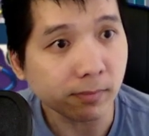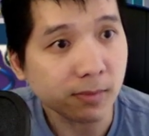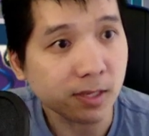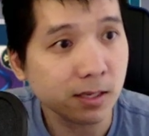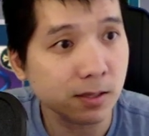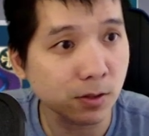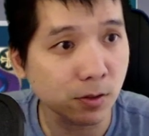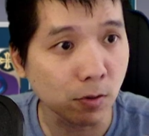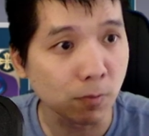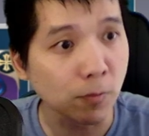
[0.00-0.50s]

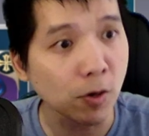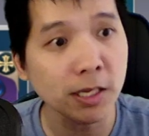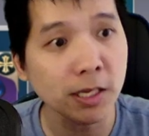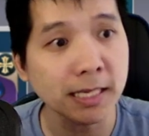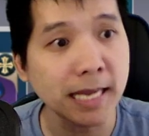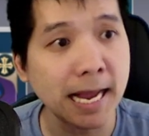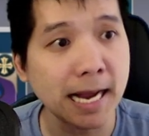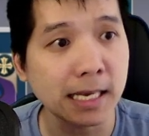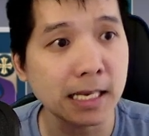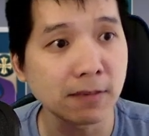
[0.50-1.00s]
So more
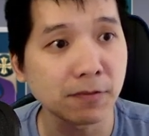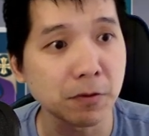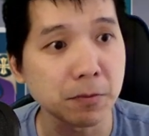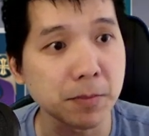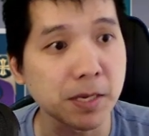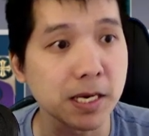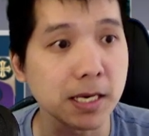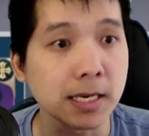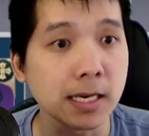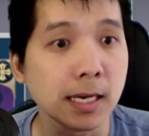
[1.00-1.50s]
attack here for
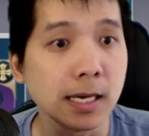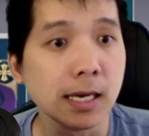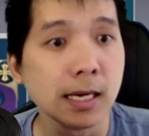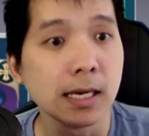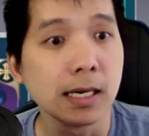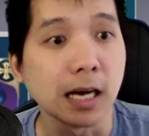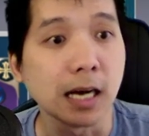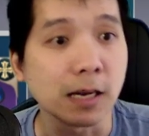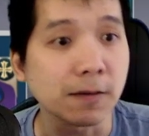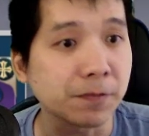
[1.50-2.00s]
me.
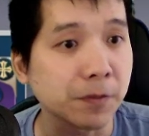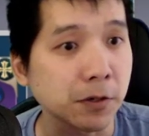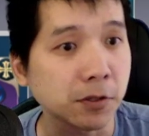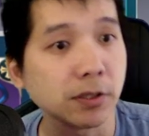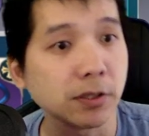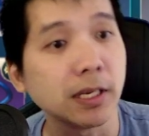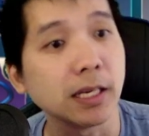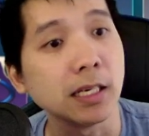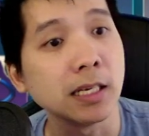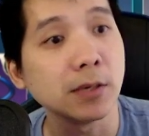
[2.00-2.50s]

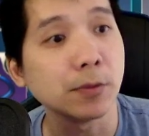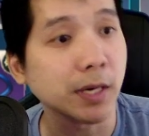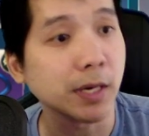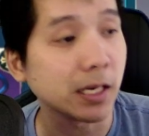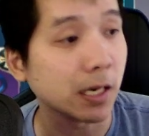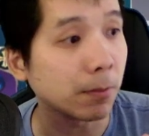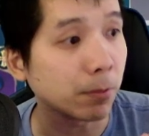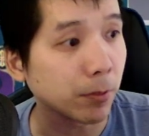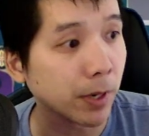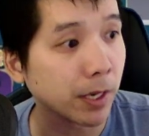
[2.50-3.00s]
Unfortunately, when I
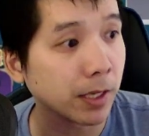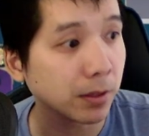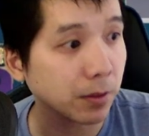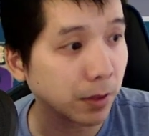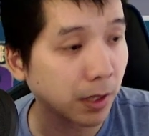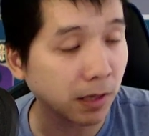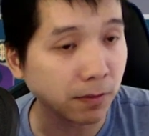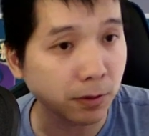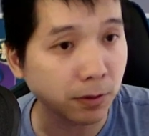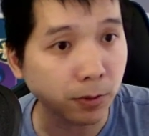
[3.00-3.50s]
upgrade to
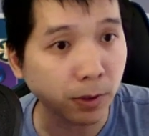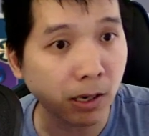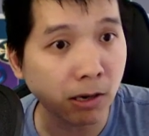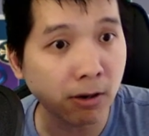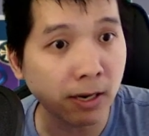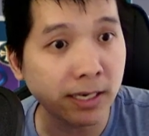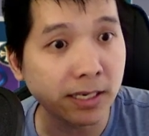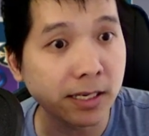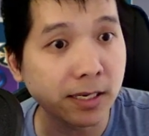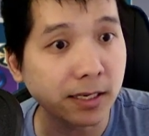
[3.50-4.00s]
level 12,
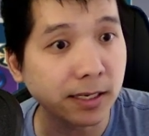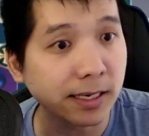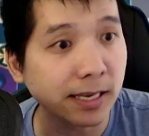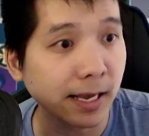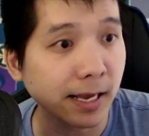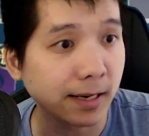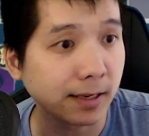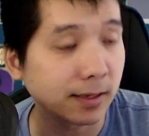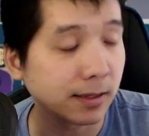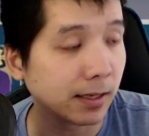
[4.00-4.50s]
I didn't
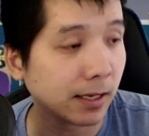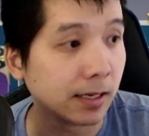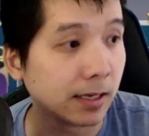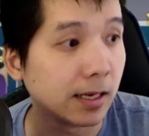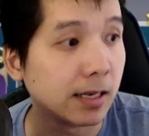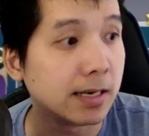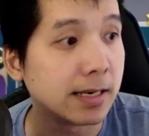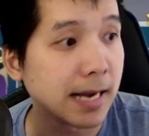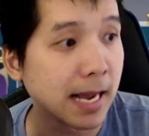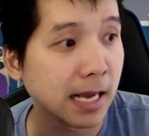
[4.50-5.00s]
get like
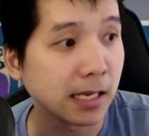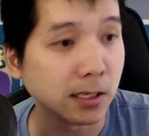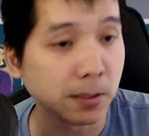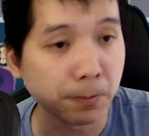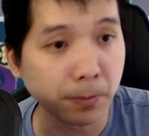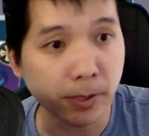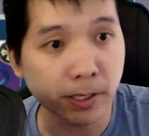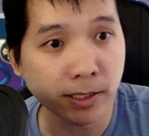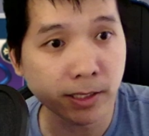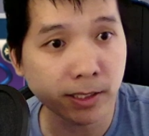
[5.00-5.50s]
another
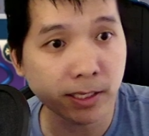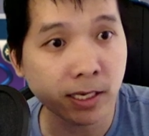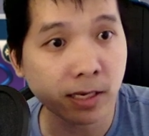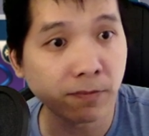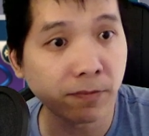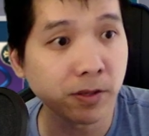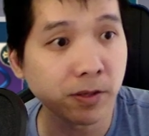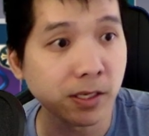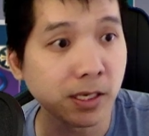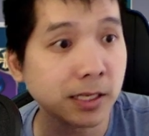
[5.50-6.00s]
plus here
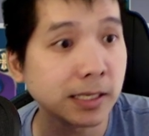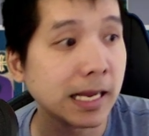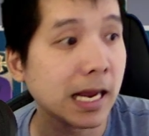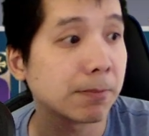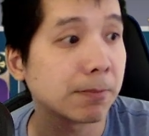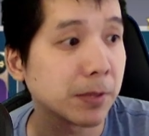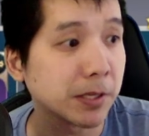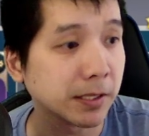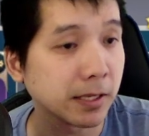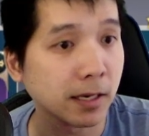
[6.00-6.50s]
for the
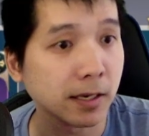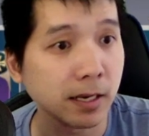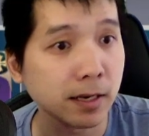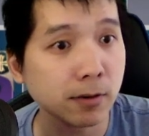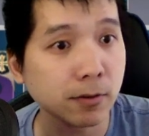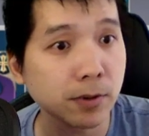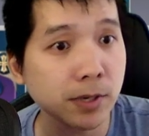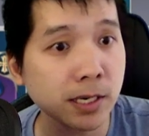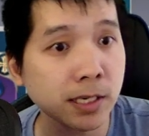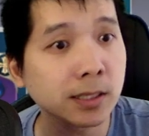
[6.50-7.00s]
attack percent
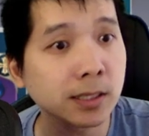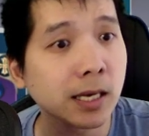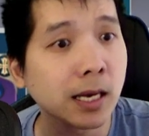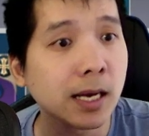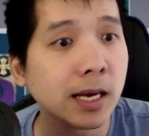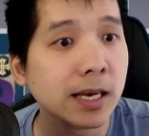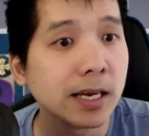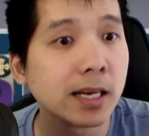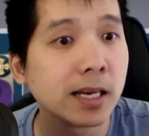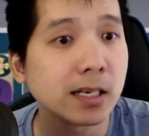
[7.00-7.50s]
increase.
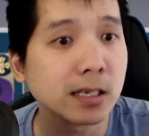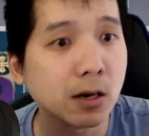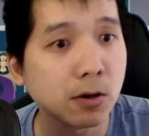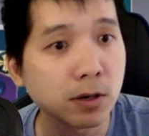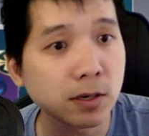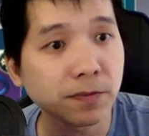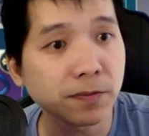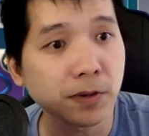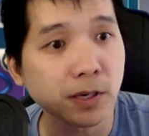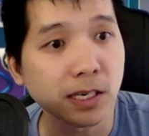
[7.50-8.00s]
It's
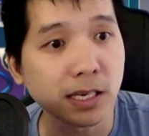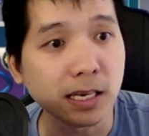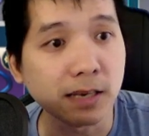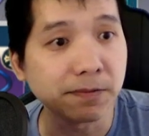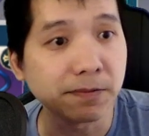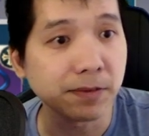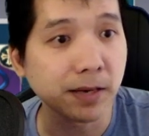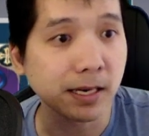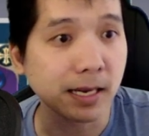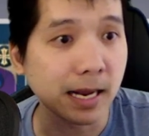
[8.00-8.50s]
going for the
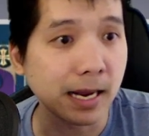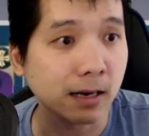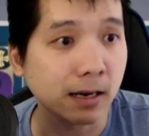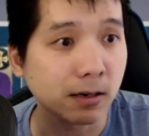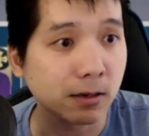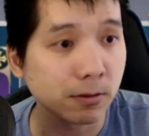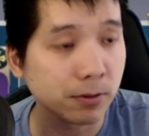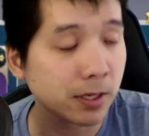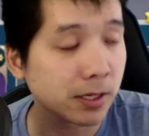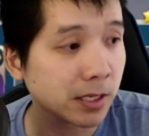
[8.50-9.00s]
effect
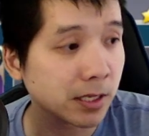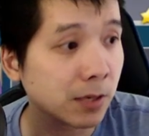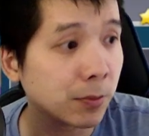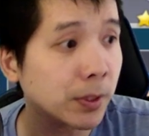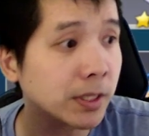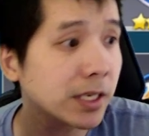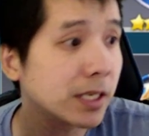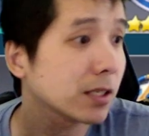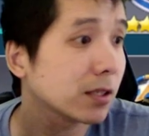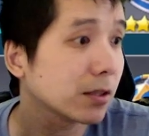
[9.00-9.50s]
accuracy,
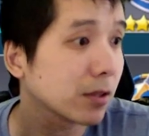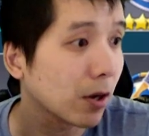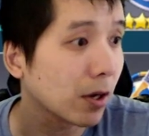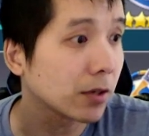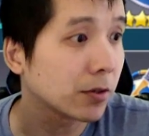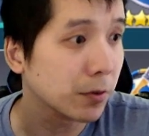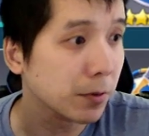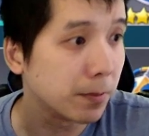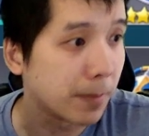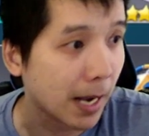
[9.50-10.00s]
which is
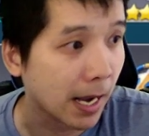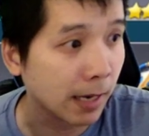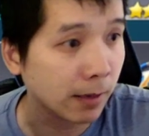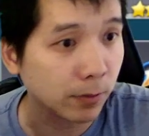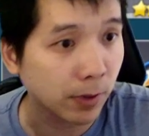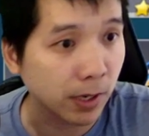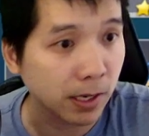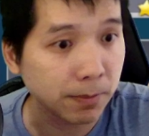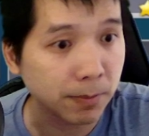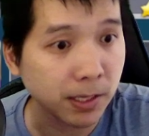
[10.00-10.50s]
not too bad,
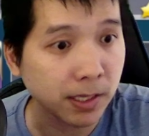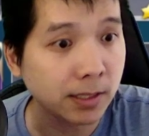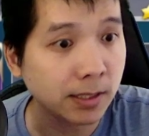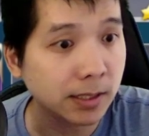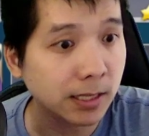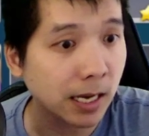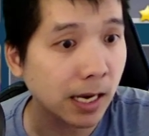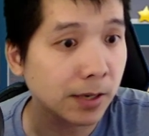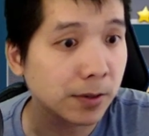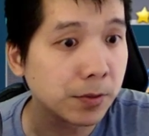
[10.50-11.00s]
right? Because
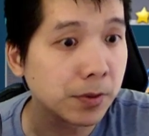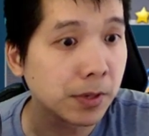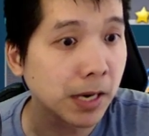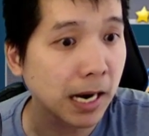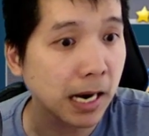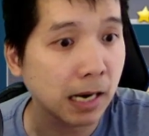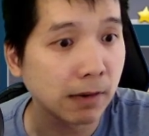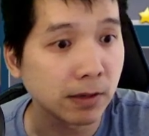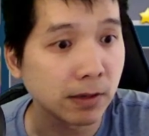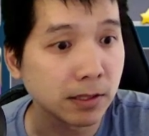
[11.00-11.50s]
I do
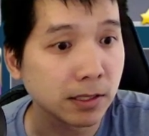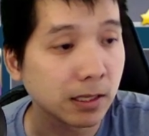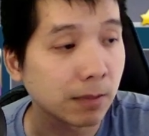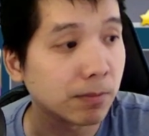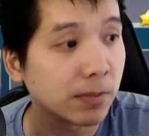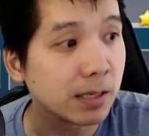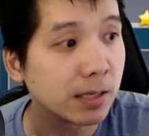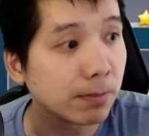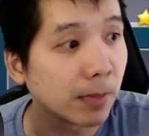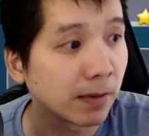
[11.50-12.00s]
have some
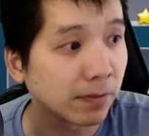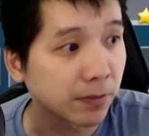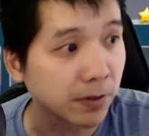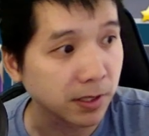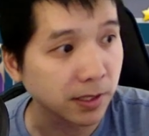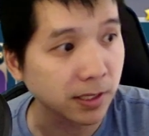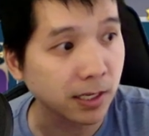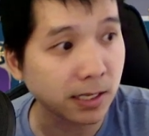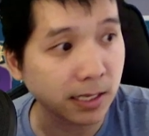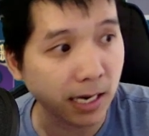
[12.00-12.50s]
debuff on
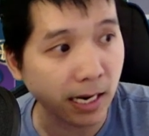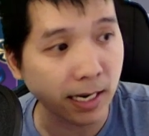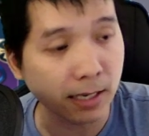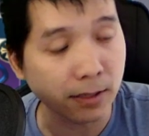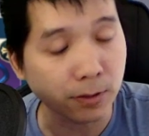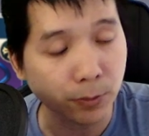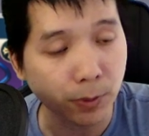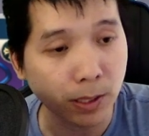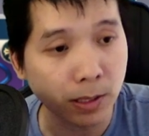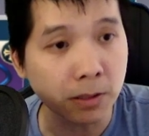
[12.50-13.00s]
this guy
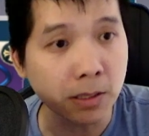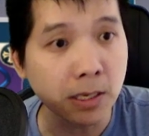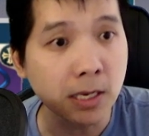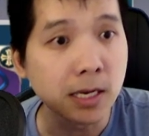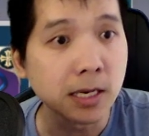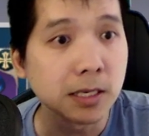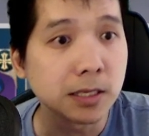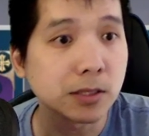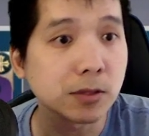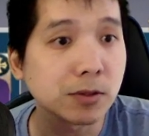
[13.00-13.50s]
as well.
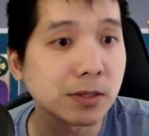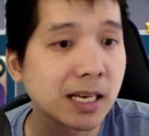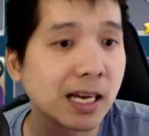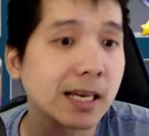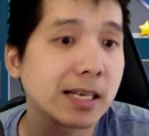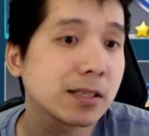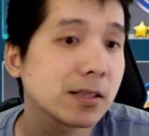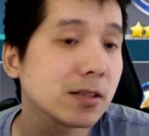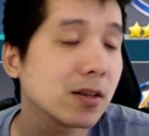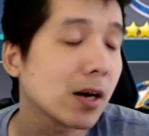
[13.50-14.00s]
So that
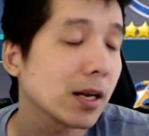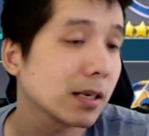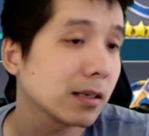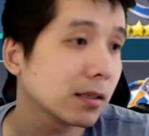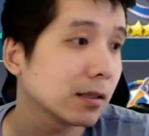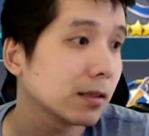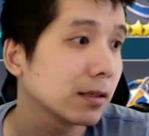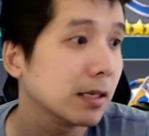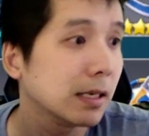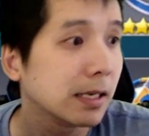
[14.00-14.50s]
is
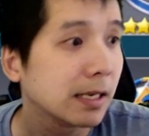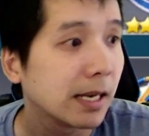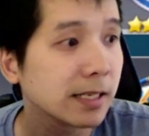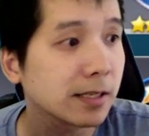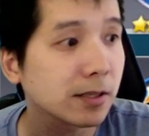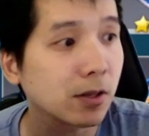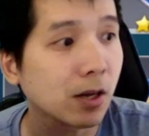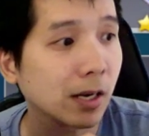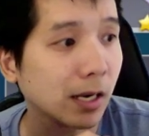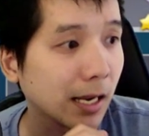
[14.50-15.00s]
not, it's
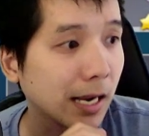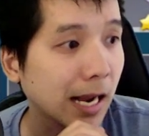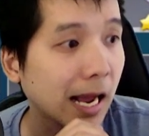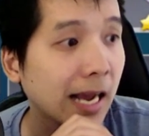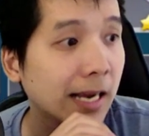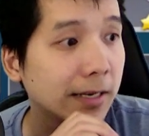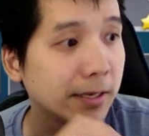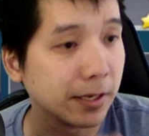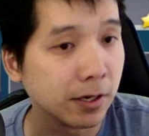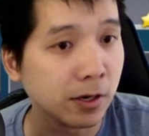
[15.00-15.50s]
not like
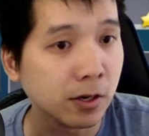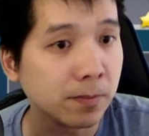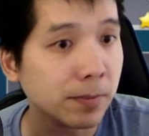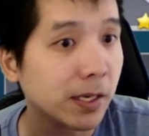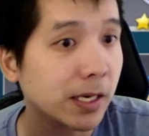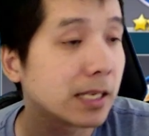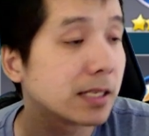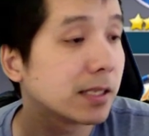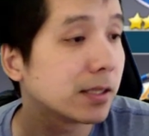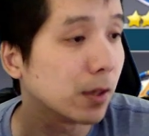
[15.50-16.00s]
ideal,
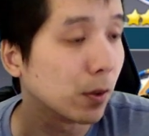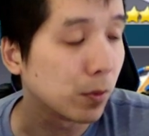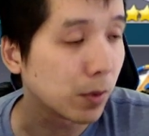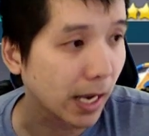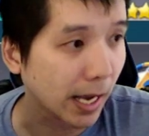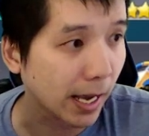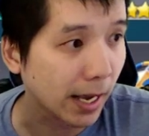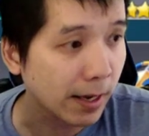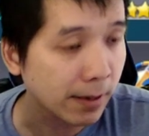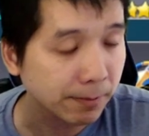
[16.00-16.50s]
but it's
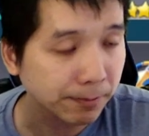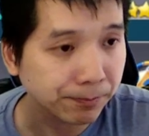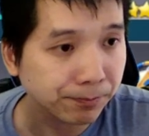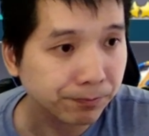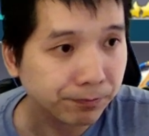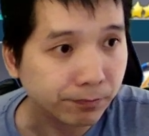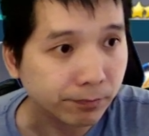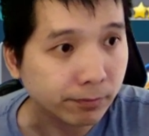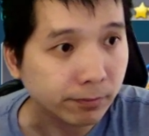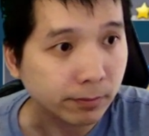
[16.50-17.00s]
okay.
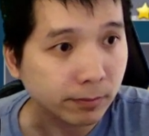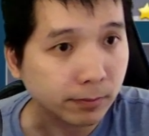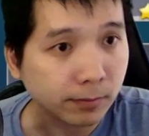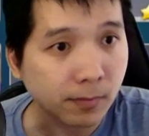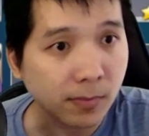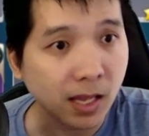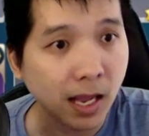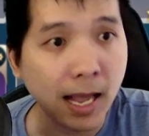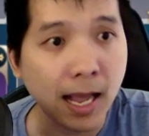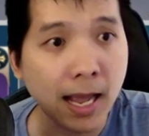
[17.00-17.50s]

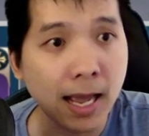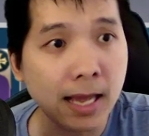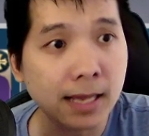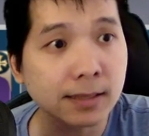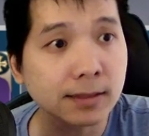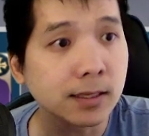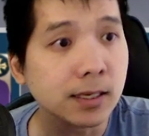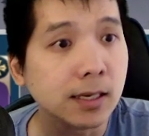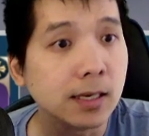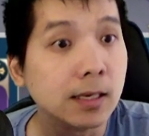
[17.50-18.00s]

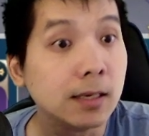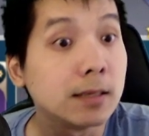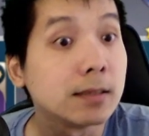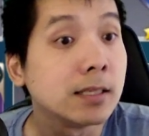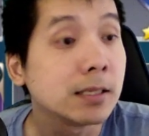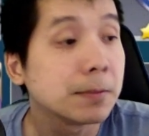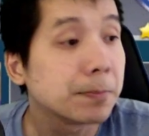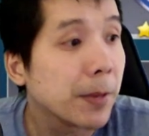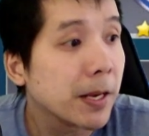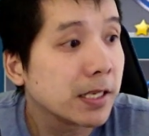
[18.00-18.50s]
And
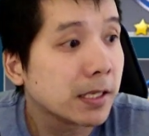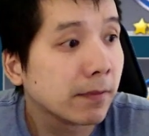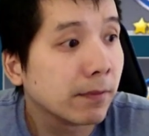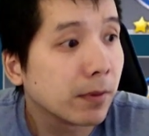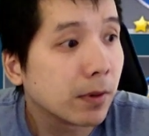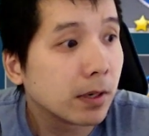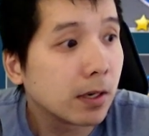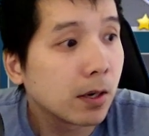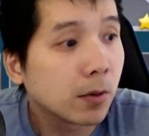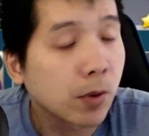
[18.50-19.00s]
this piece of
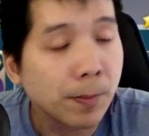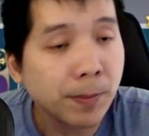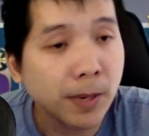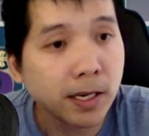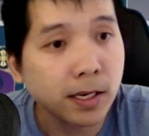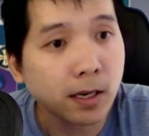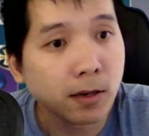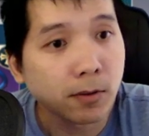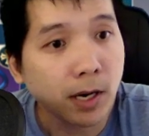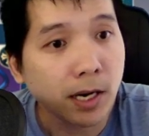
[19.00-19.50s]
equipment
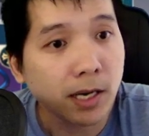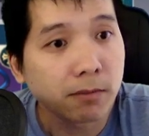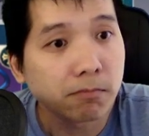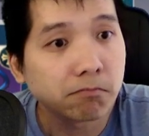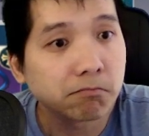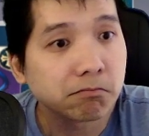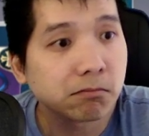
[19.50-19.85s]
here, right?